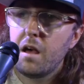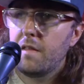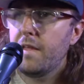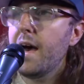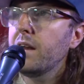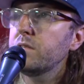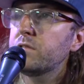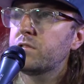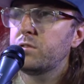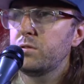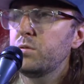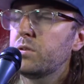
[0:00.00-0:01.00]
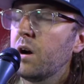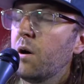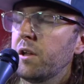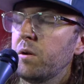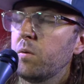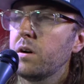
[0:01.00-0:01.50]
That old suit coat
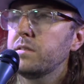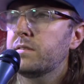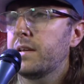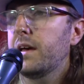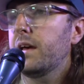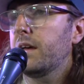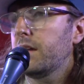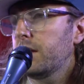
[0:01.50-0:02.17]
he once had,